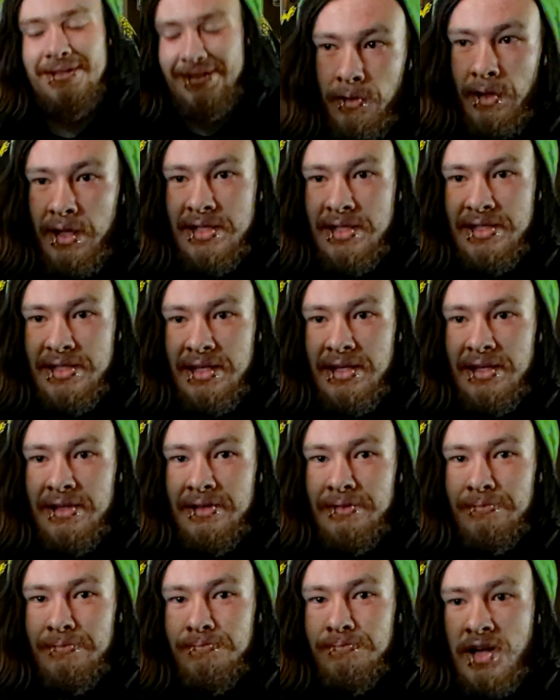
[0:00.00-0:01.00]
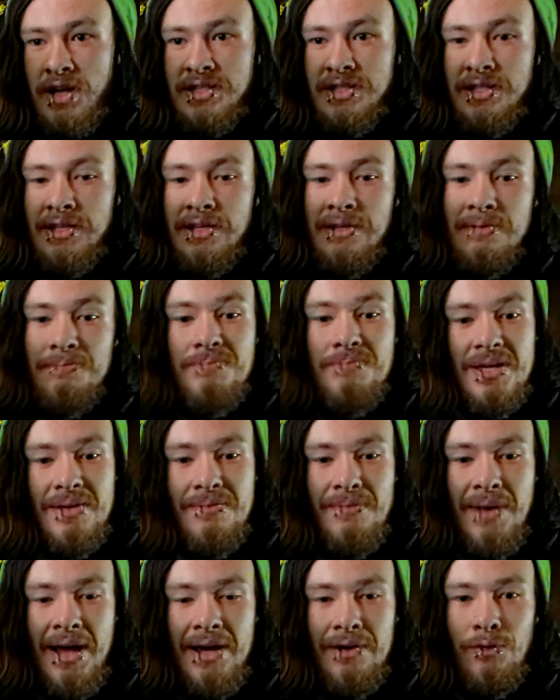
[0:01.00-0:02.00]
So Lindsay tries to
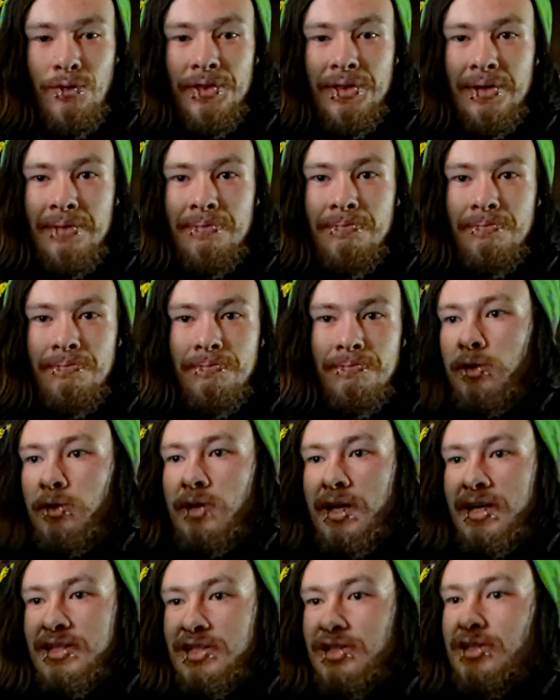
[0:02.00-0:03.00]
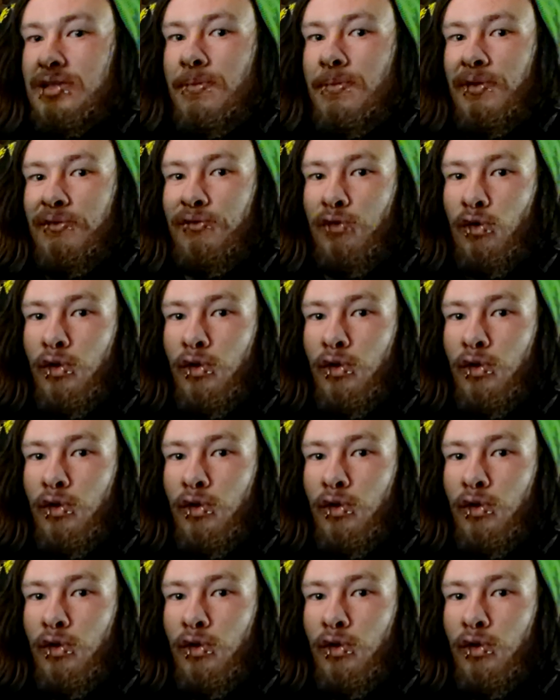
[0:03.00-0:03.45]
beat Michael with a pillowcase or something